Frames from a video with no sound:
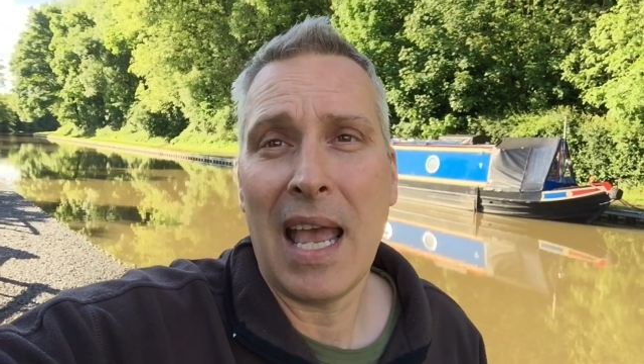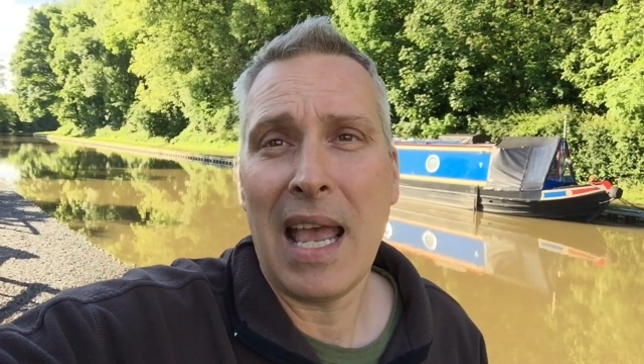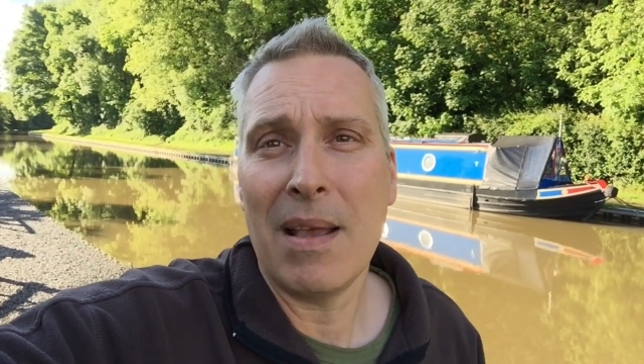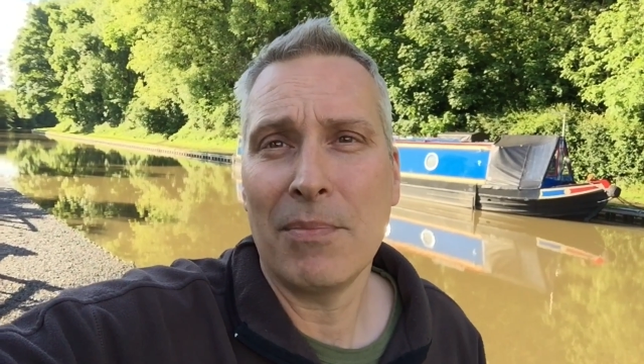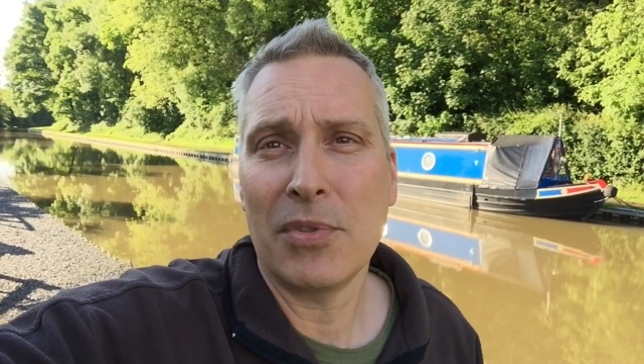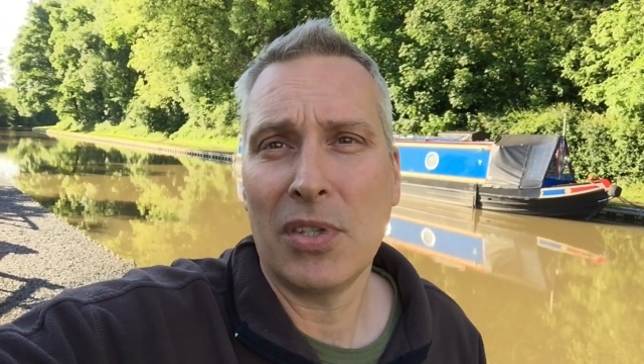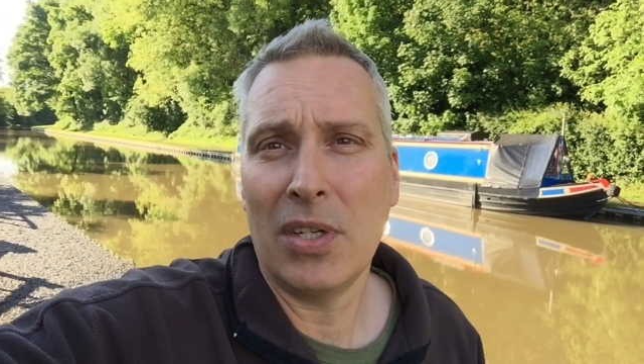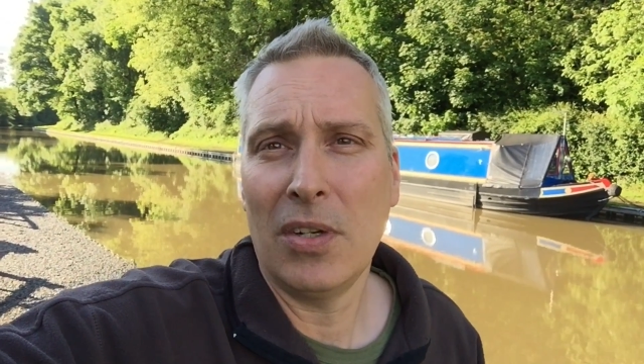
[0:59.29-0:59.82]

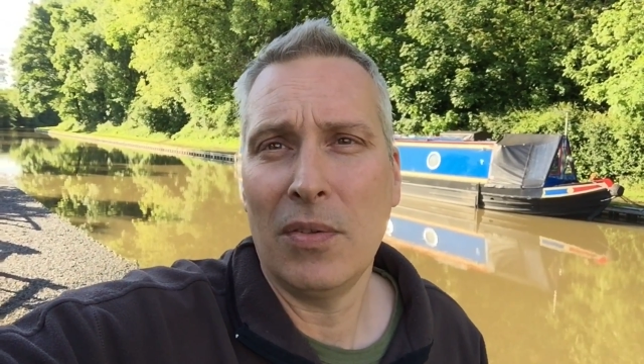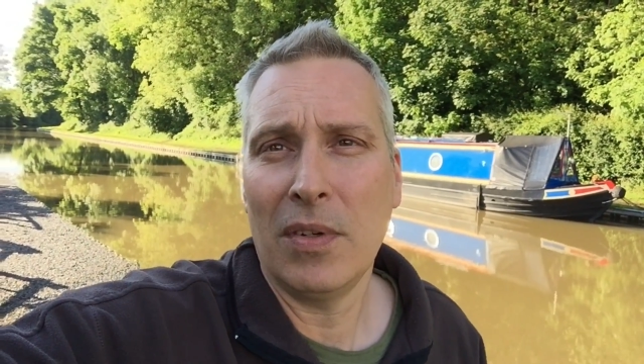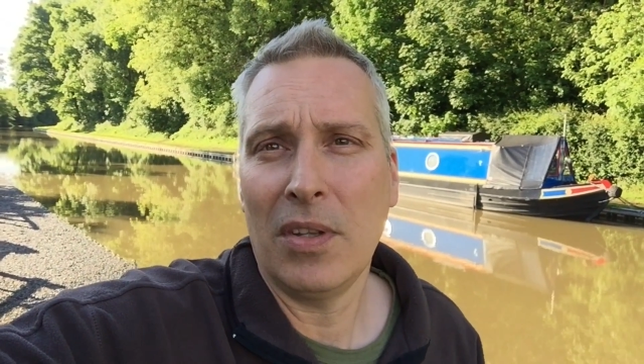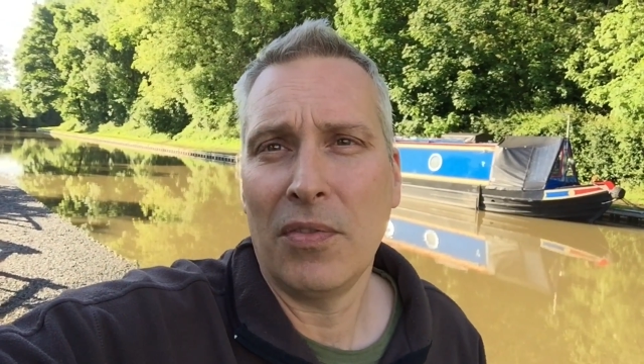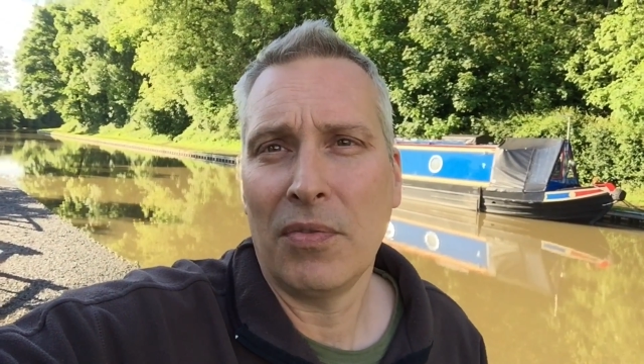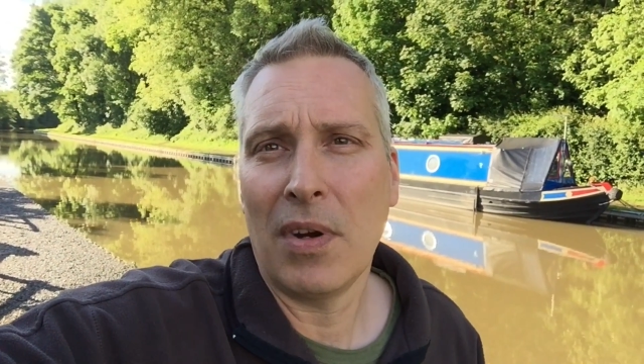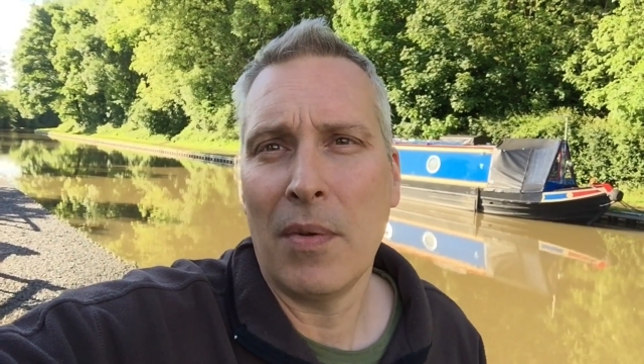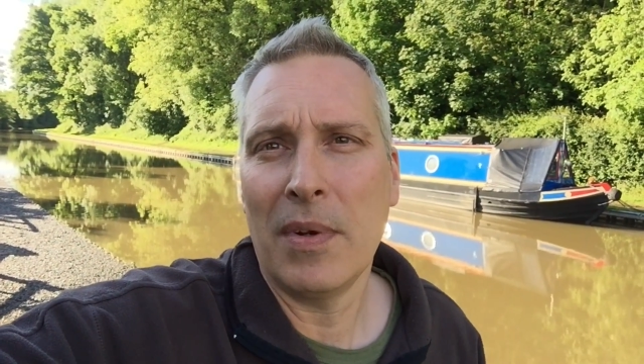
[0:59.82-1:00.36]
absolutely
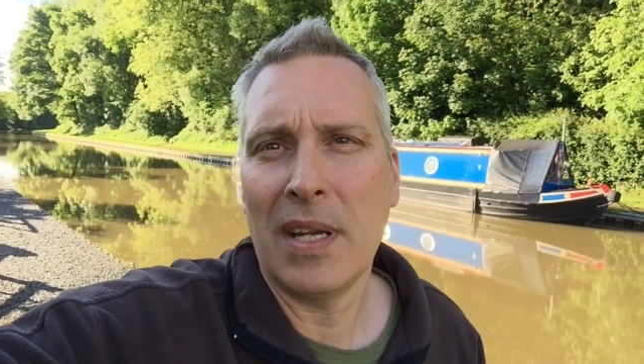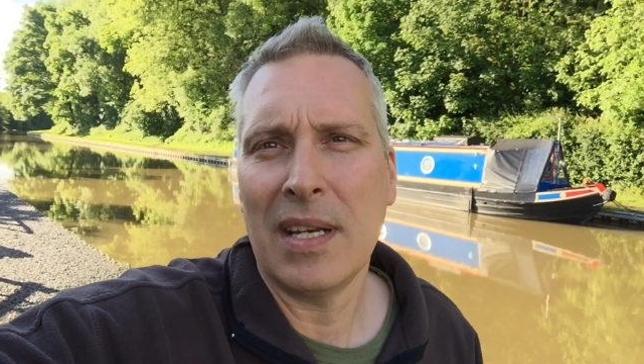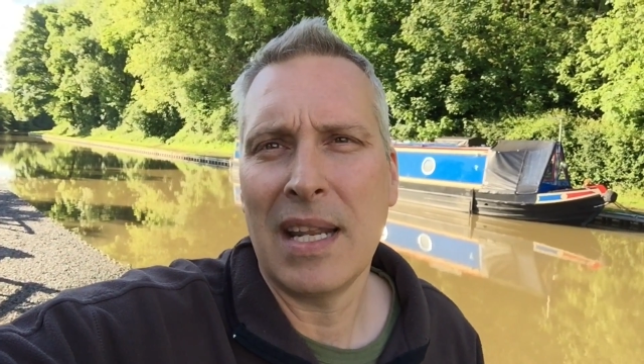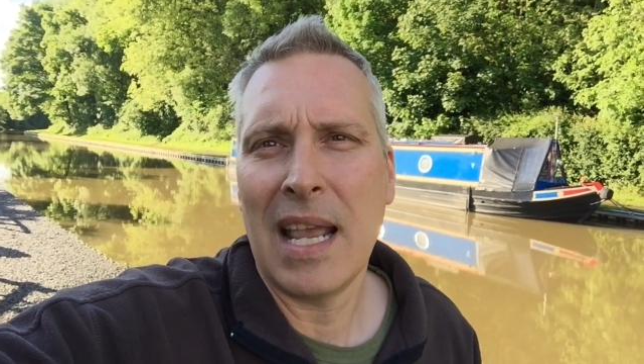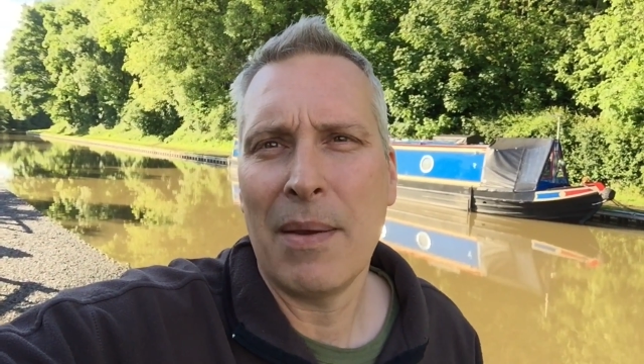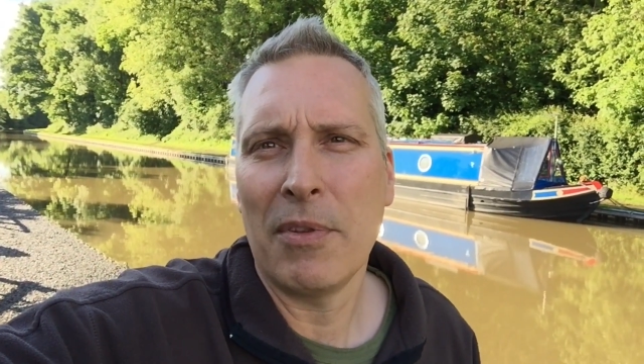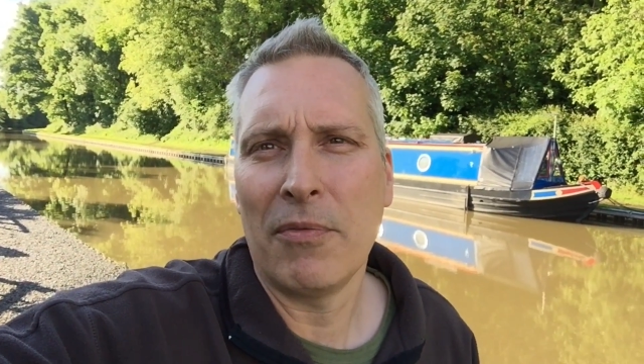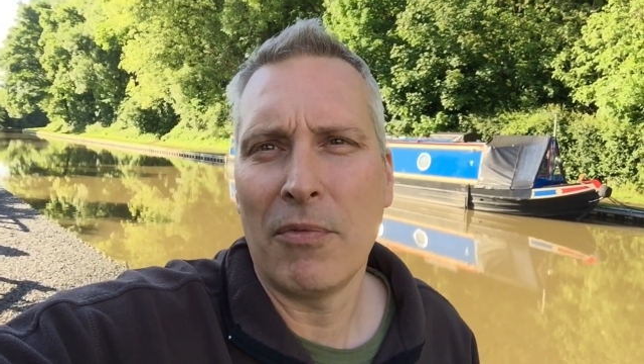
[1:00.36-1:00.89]
throwing it
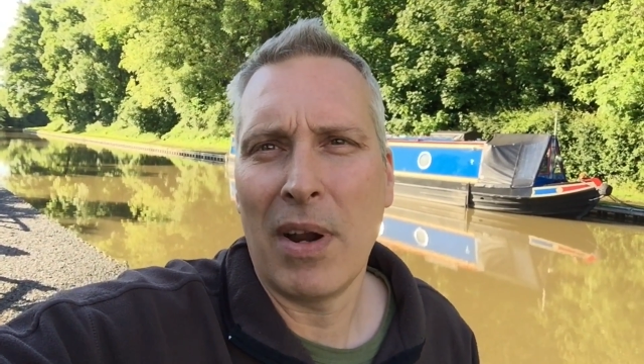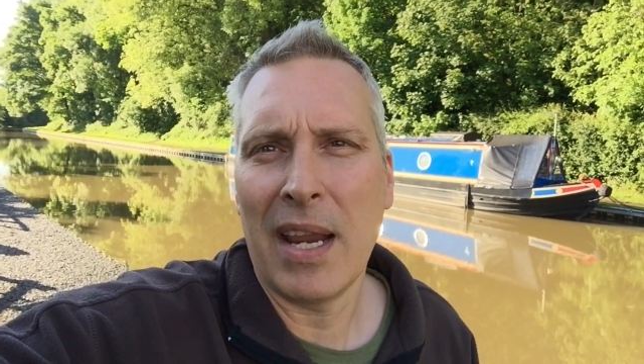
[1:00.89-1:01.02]
down with